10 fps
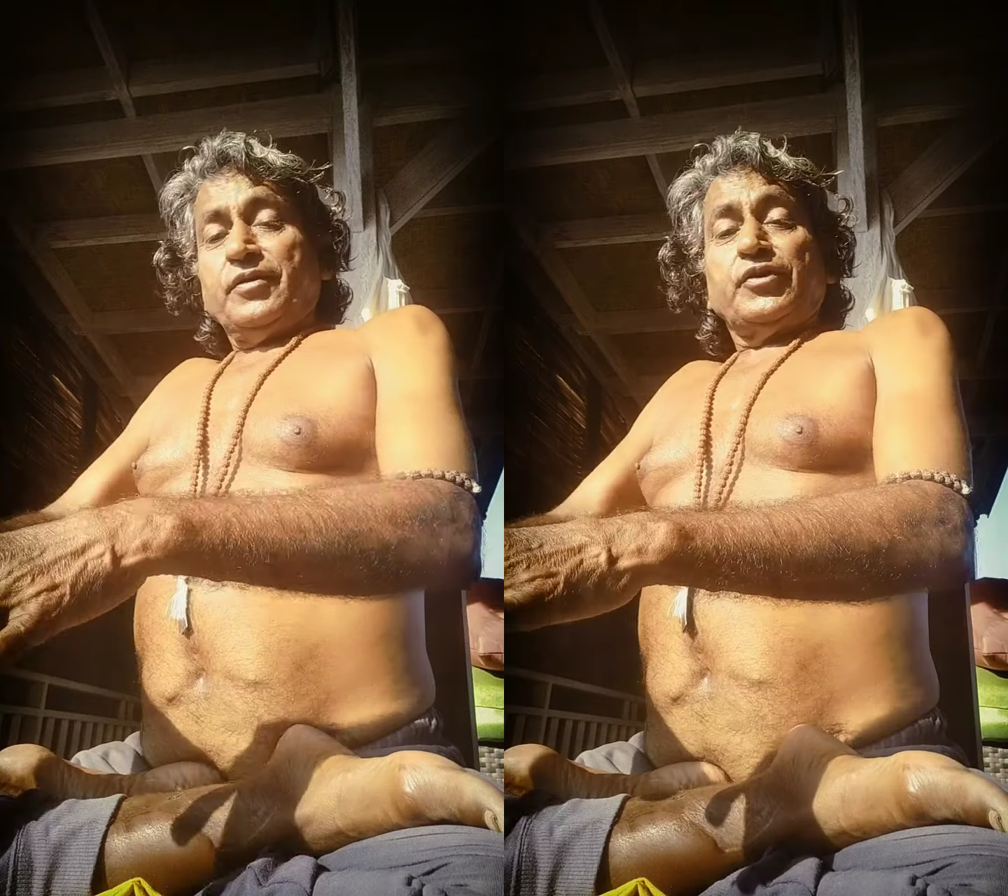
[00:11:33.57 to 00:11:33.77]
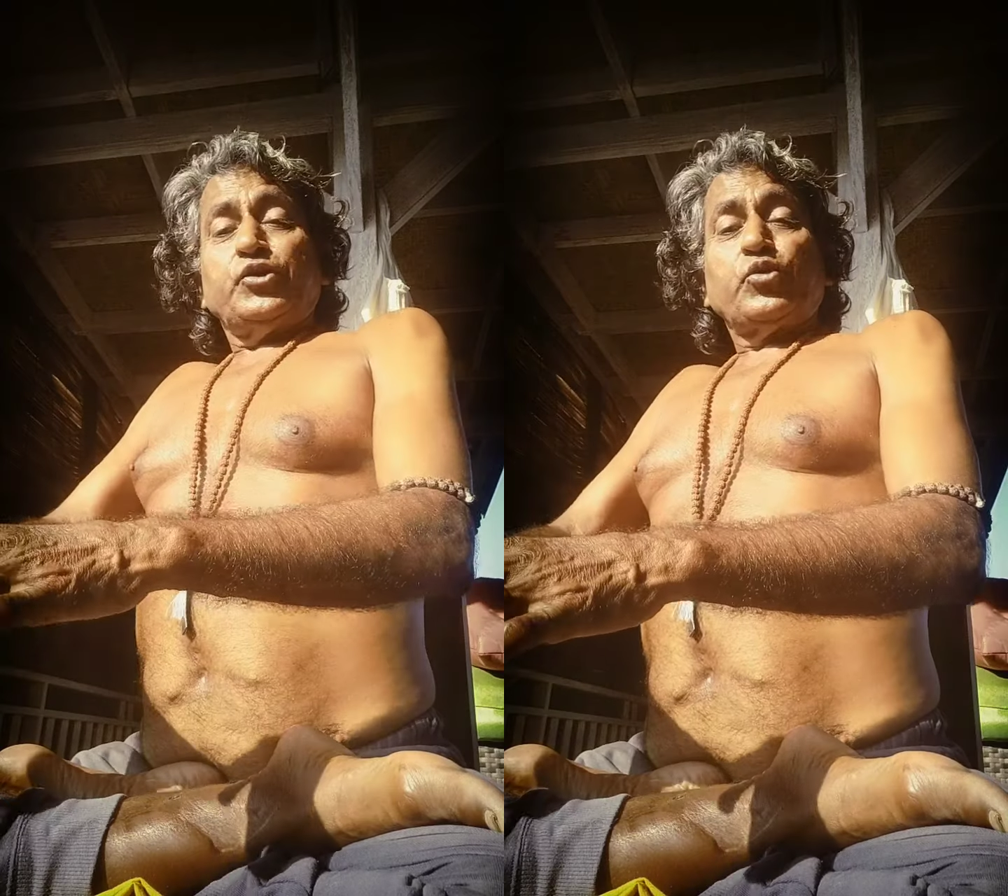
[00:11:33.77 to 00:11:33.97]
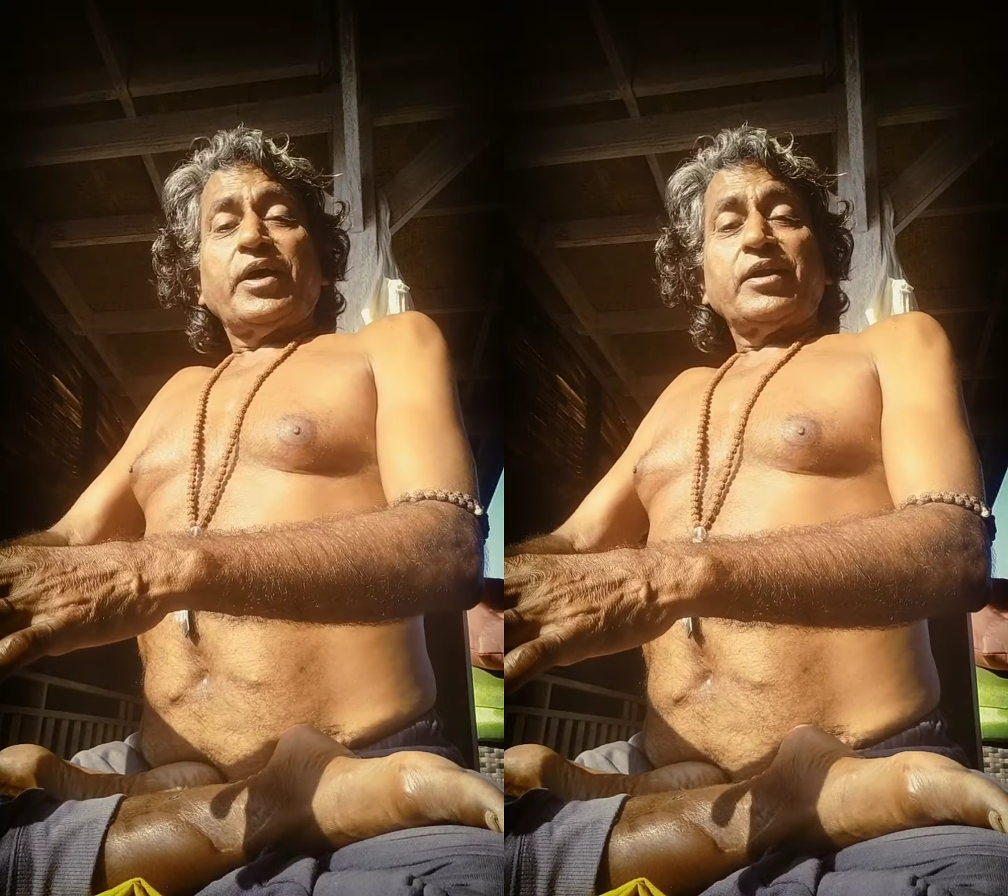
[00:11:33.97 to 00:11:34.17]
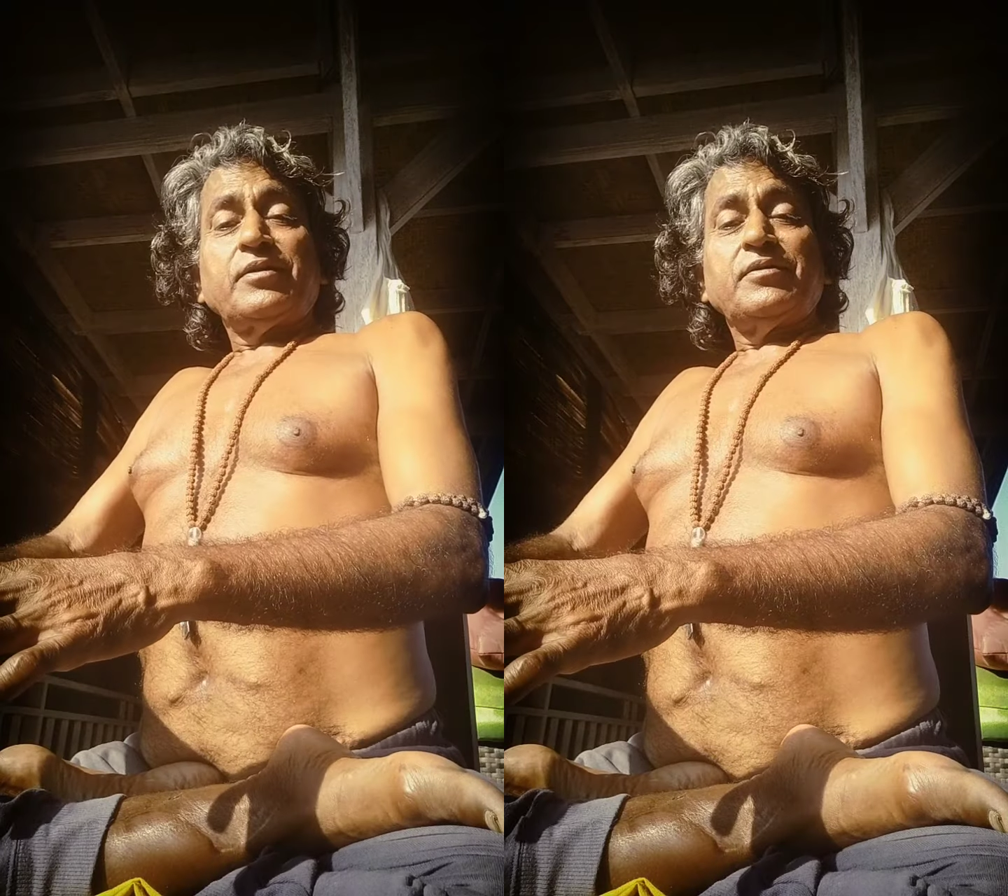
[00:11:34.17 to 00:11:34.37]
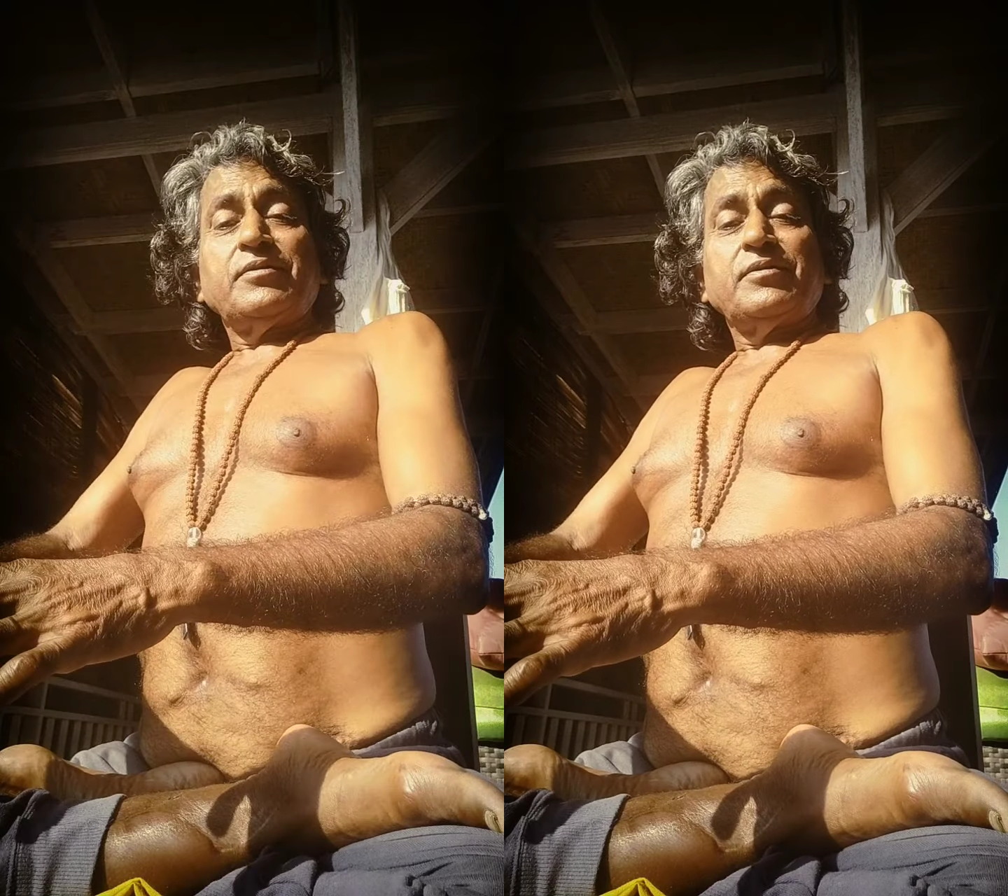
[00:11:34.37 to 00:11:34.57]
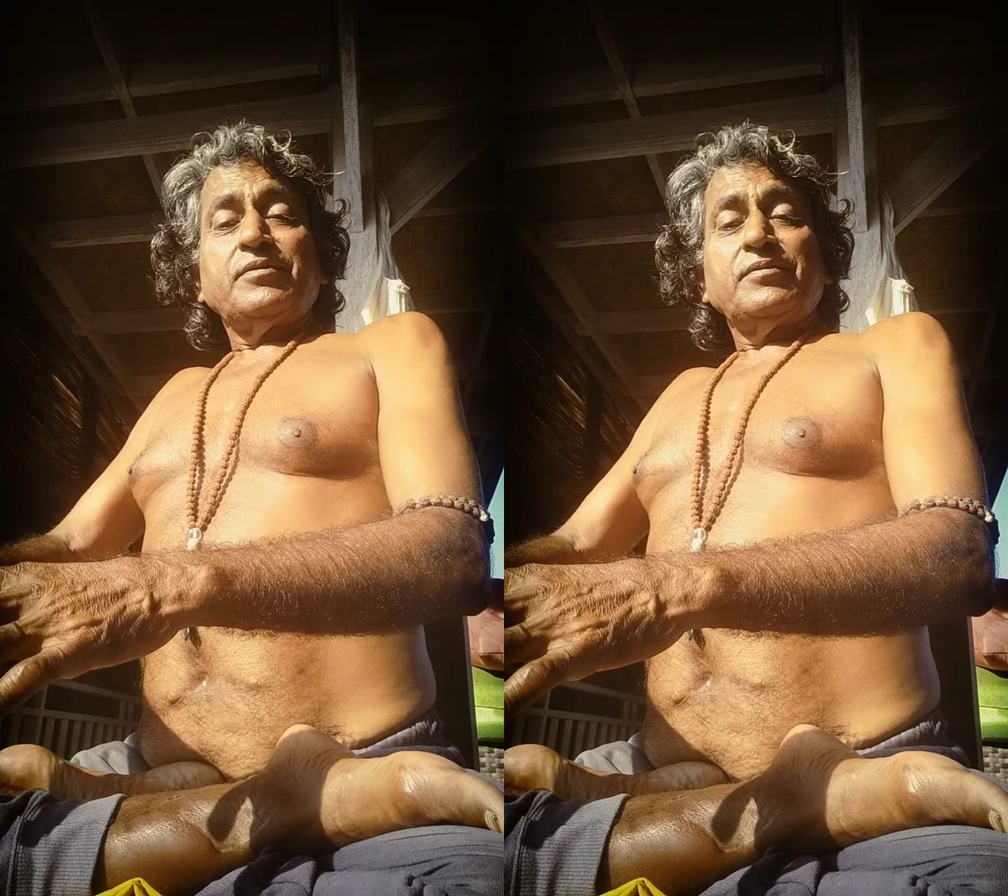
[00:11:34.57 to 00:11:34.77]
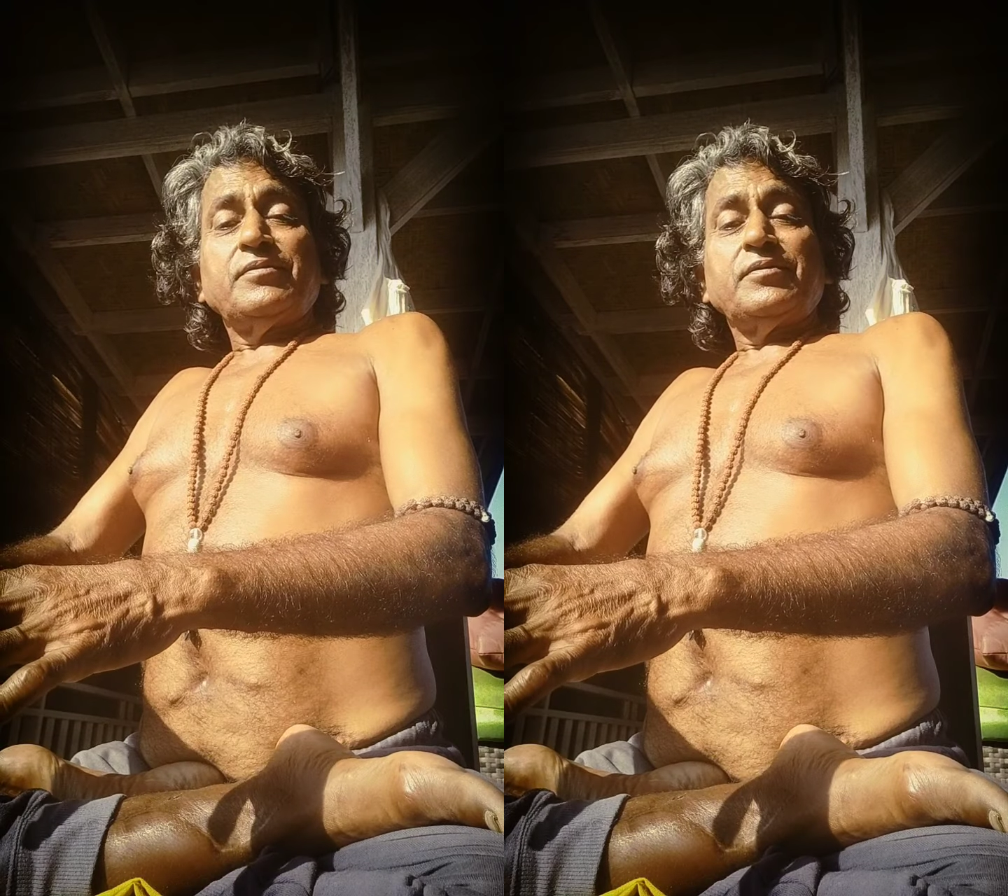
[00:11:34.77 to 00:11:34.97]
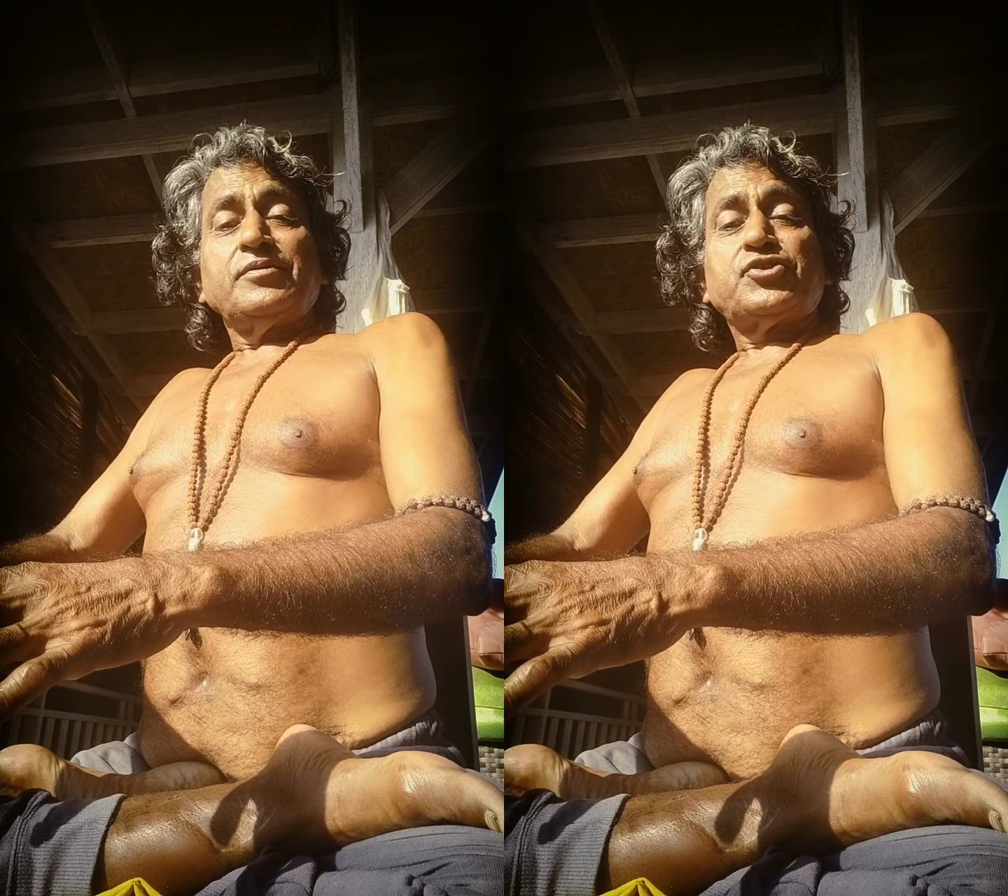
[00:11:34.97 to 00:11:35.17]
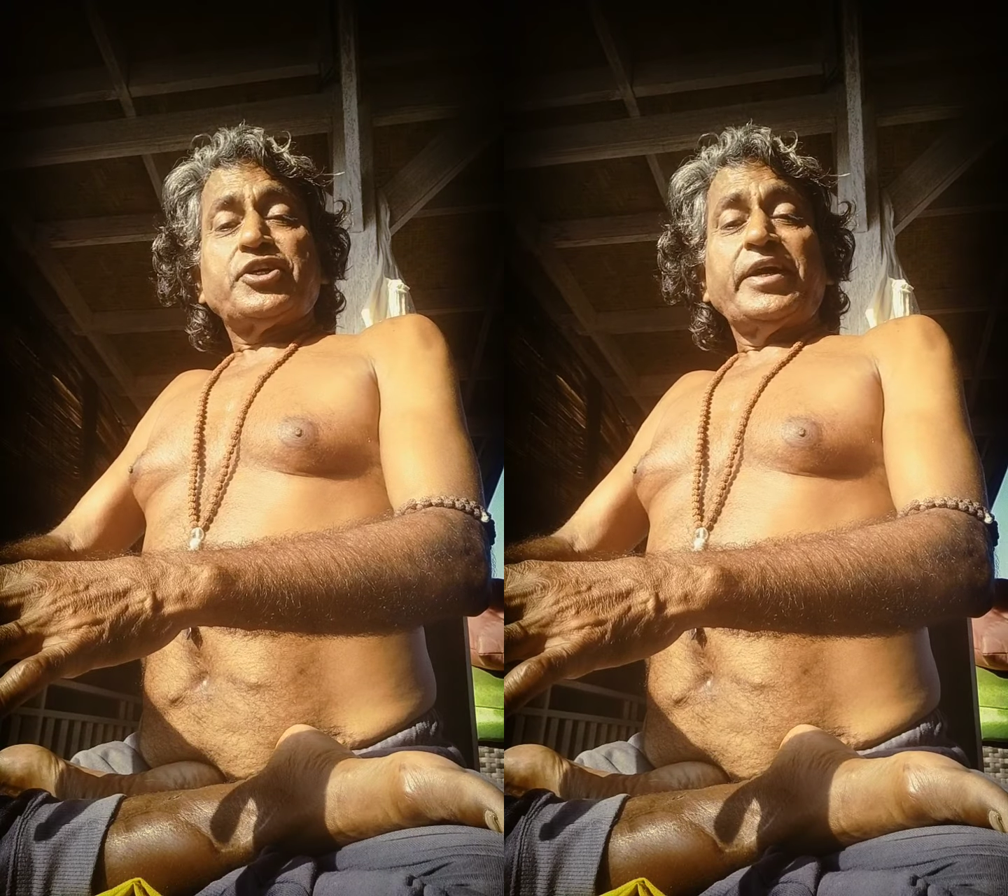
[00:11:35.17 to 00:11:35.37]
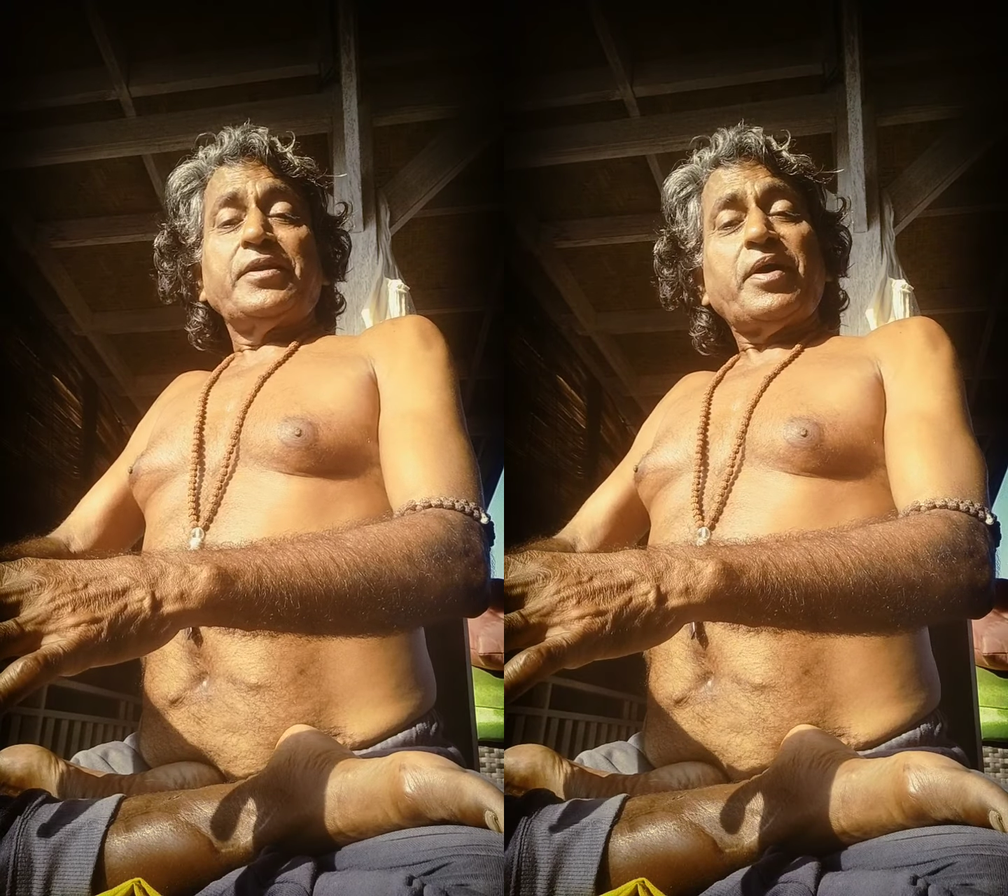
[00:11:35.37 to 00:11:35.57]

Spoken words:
you can stay in